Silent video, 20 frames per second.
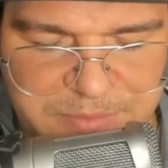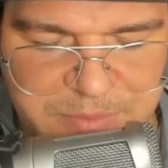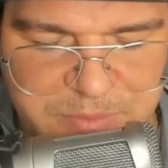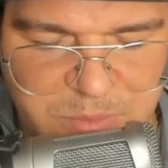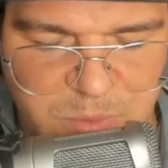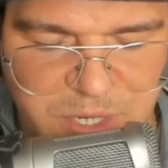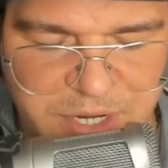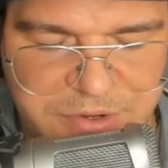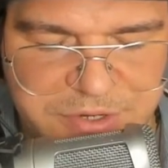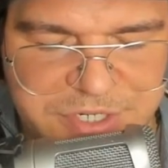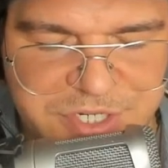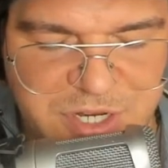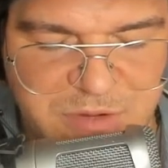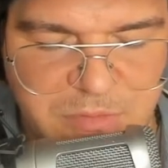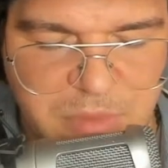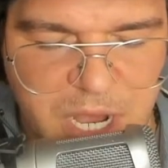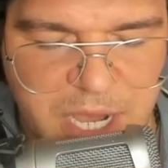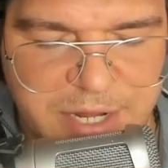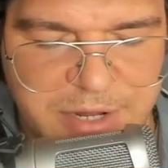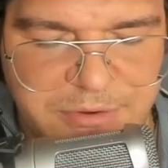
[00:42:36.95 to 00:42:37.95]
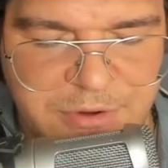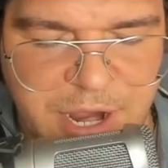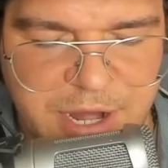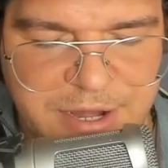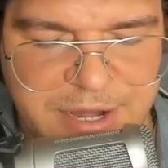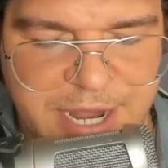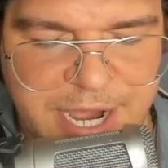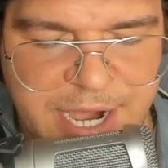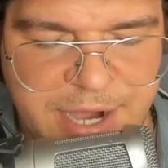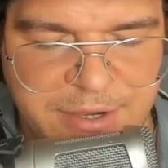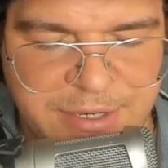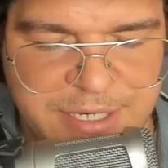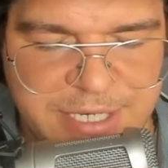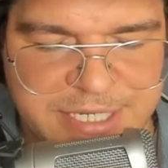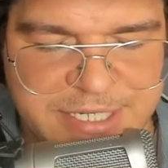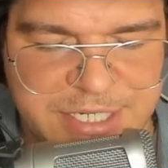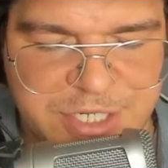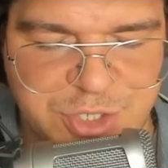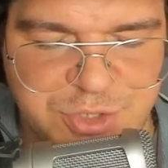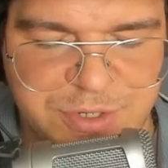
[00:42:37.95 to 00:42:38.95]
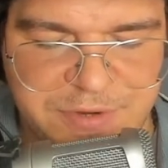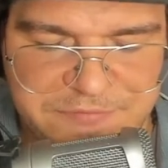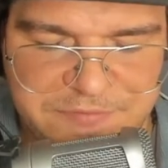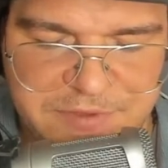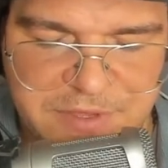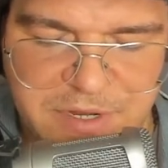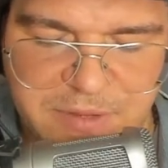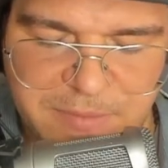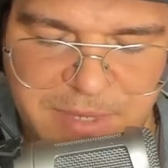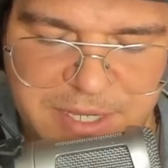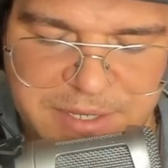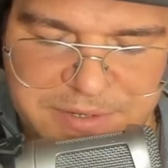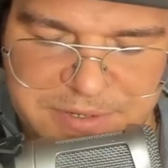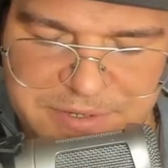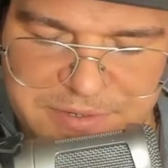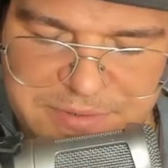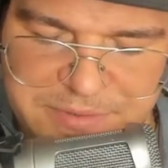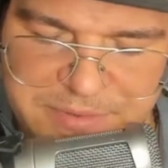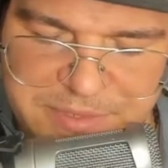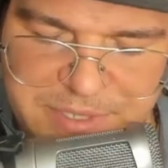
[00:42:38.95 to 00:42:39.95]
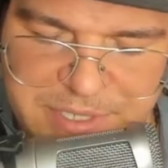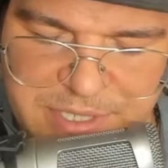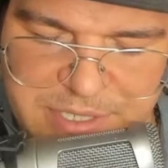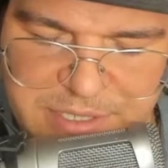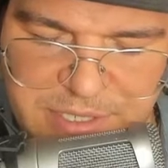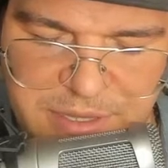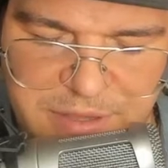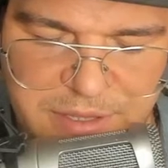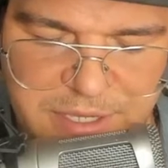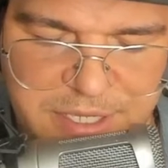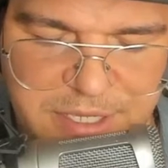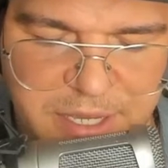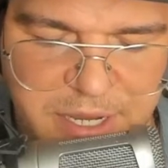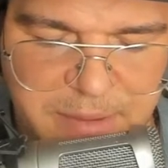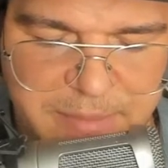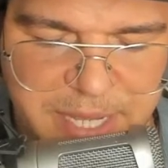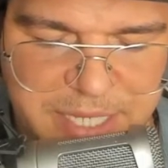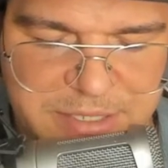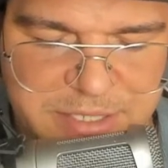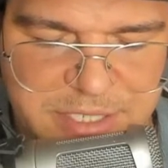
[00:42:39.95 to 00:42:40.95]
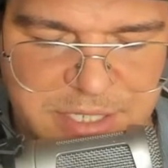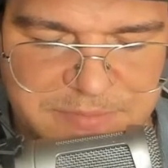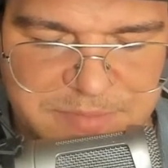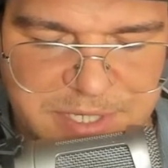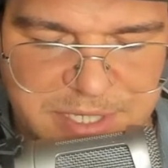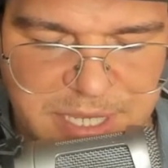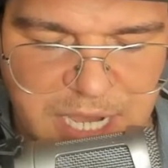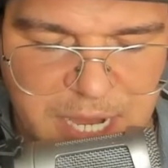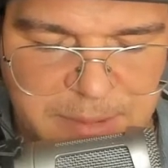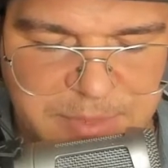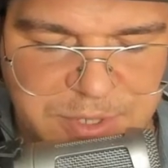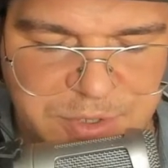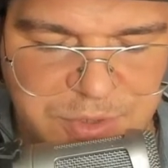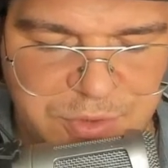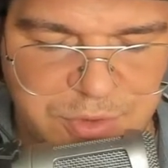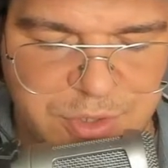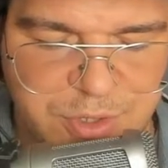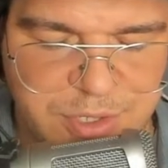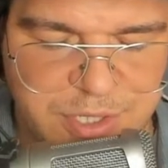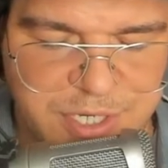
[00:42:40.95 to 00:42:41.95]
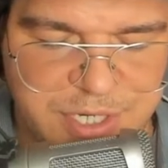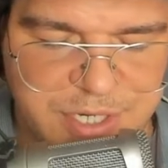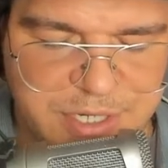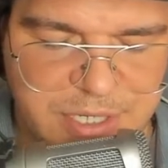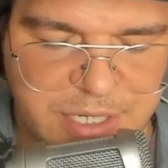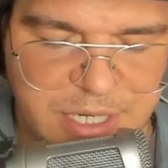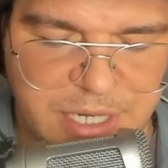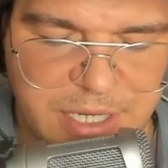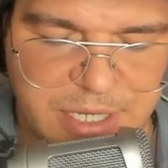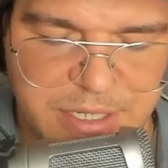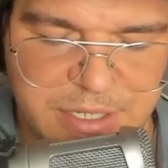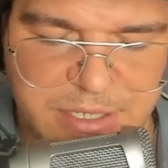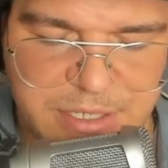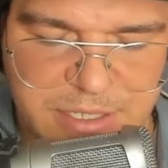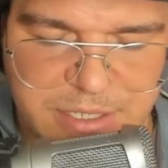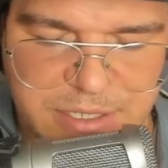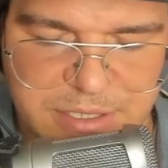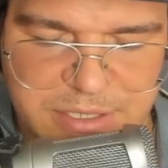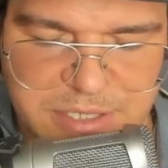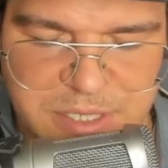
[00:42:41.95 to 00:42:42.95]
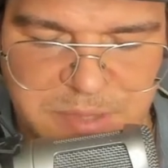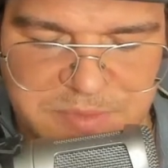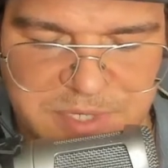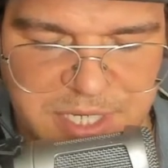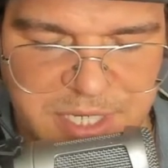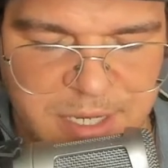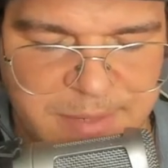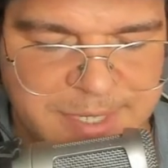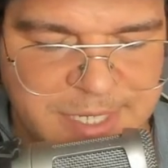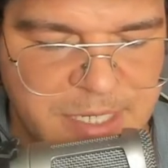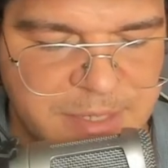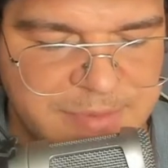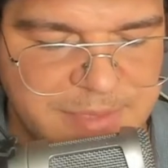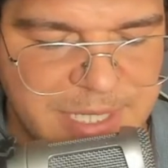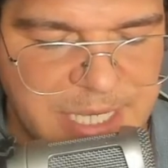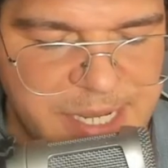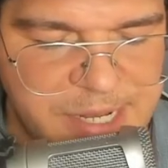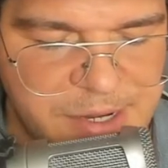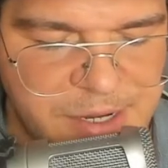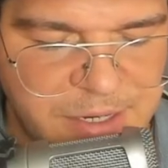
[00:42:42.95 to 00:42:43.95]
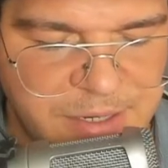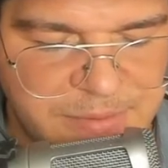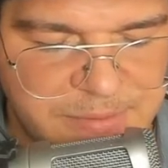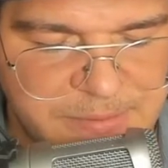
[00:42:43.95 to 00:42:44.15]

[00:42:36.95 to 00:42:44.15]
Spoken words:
Where is your mind right now? Has it drifted a bit? Is it thinking about something that happened earlier? Something coming up later?